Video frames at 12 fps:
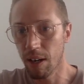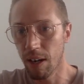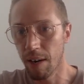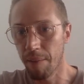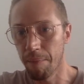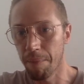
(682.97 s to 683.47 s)

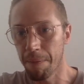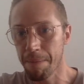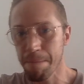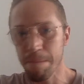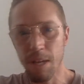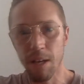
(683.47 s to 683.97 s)
I
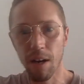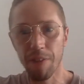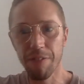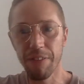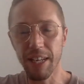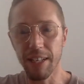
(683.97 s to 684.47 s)

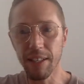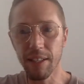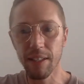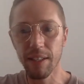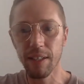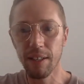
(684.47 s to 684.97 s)
think